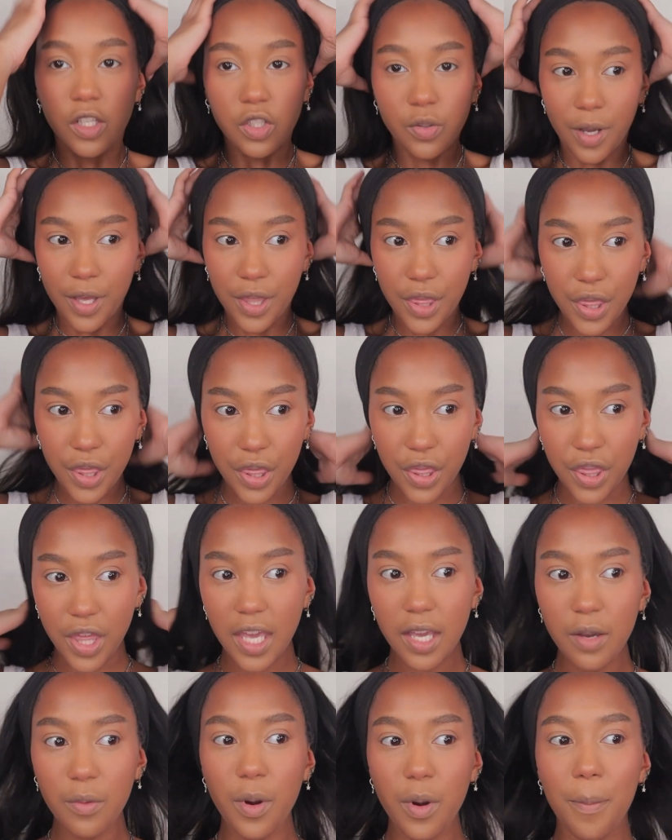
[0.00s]
So I
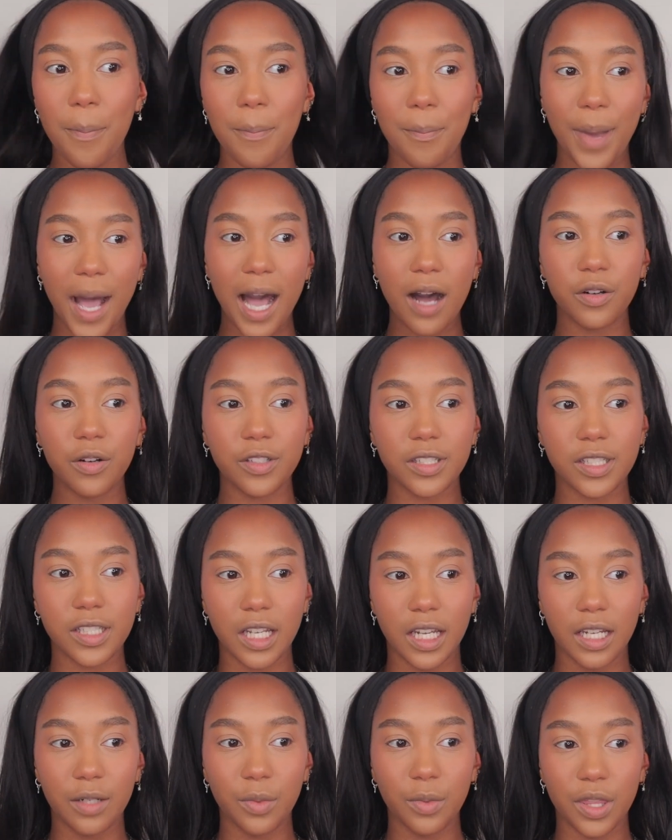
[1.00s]
think we're about
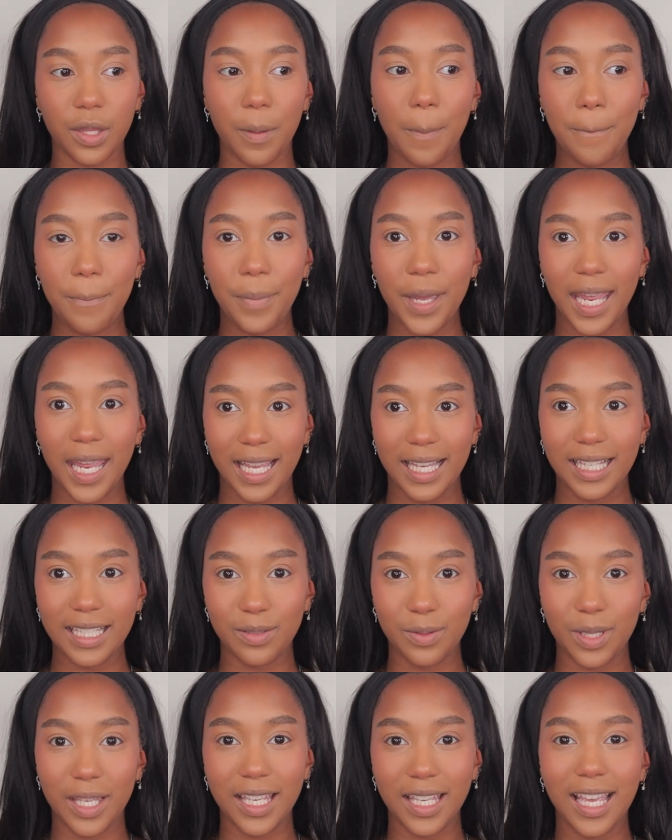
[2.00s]
done with the
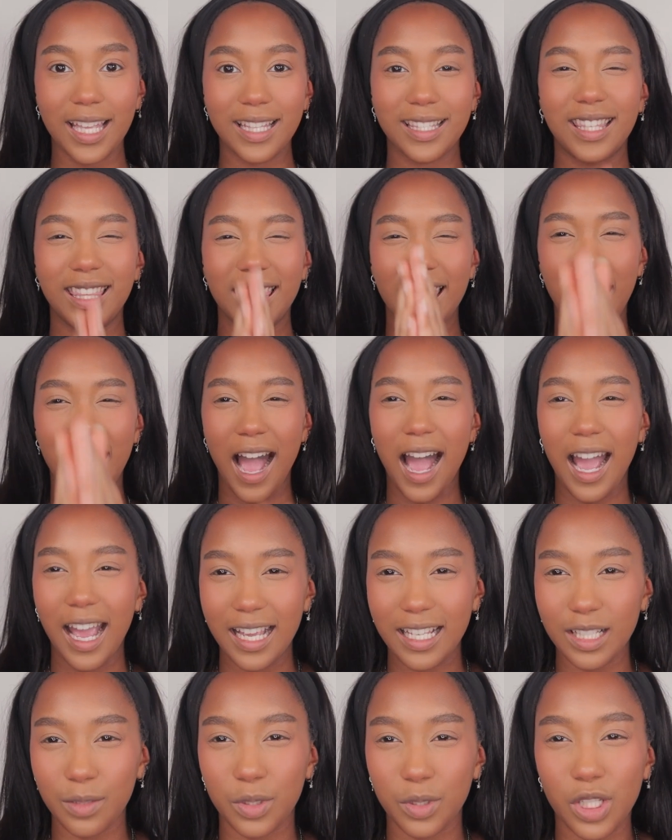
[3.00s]
base. We can get into the
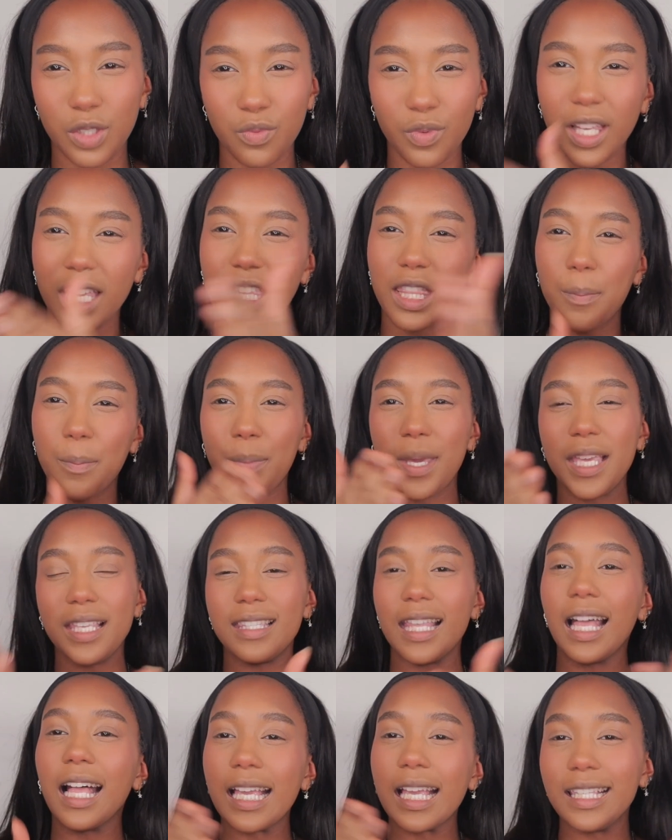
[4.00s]
eyes, which is really the
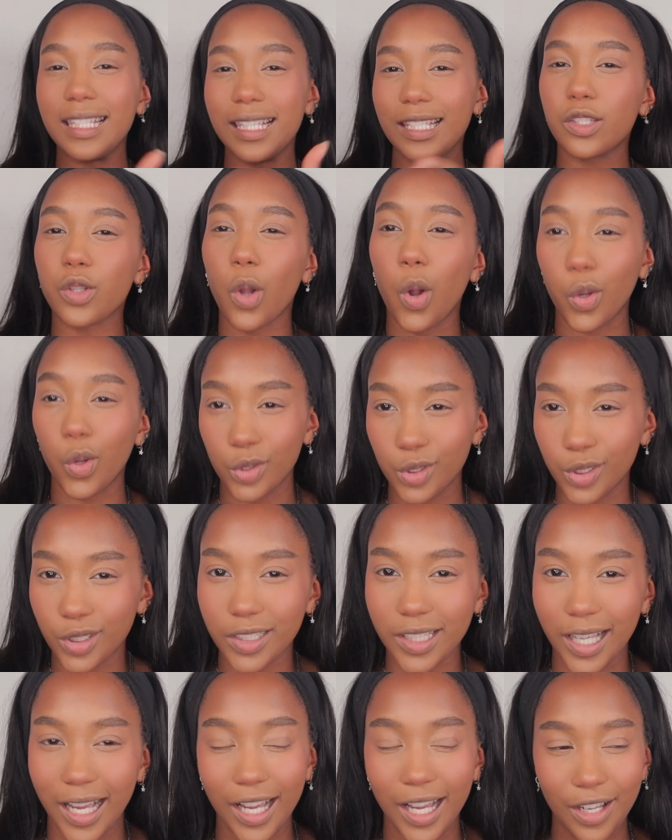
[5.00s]
piece de
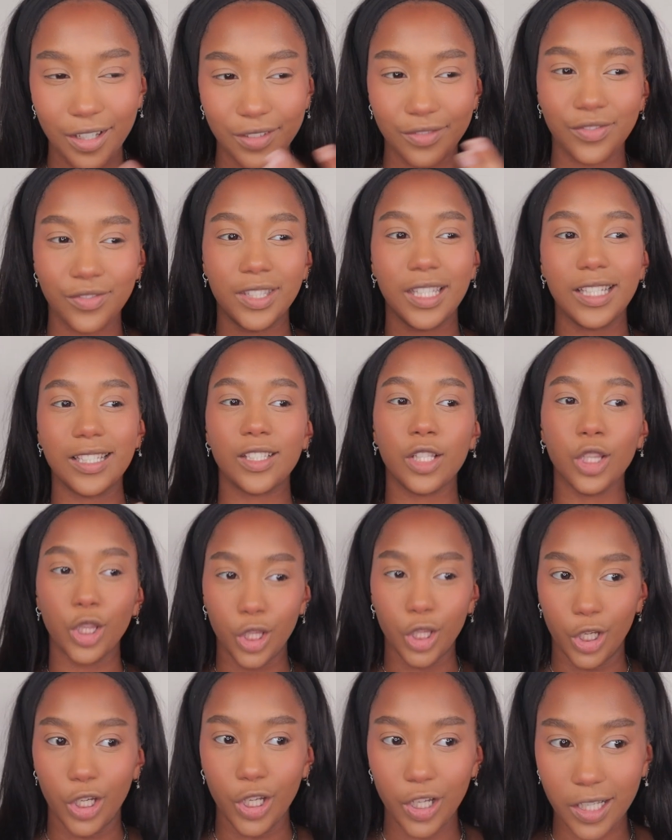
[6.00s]
resistance of this
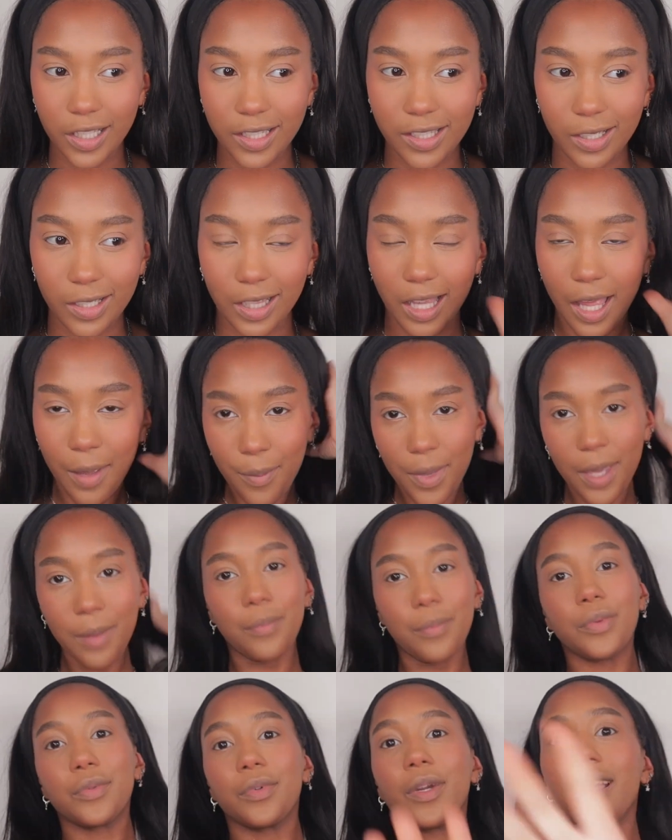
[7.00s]
look. So let me
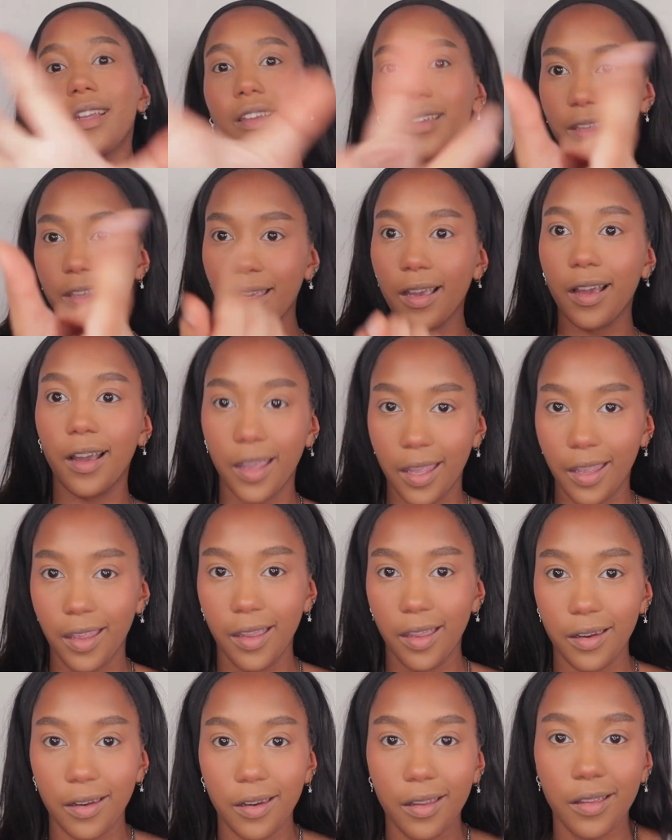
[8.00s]
bring you
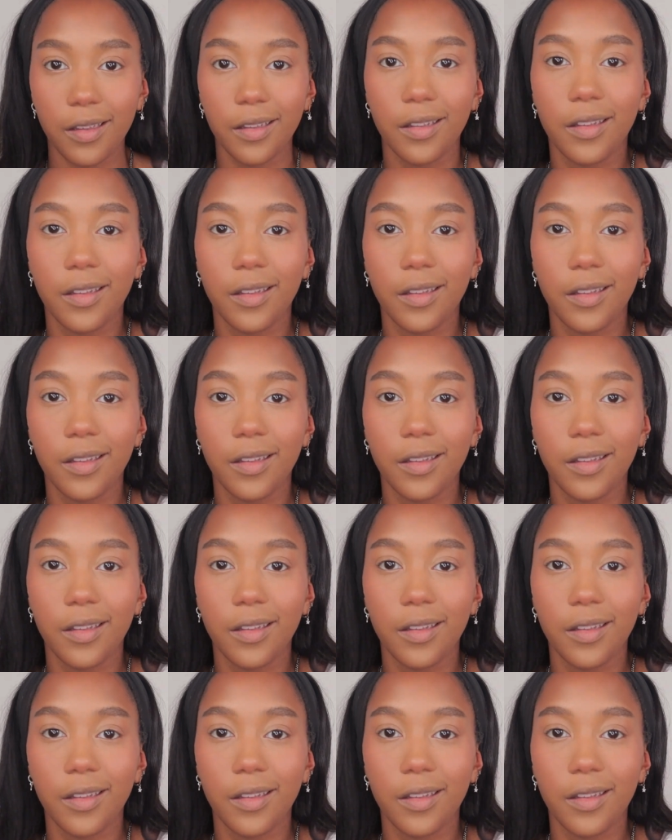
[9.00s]
in.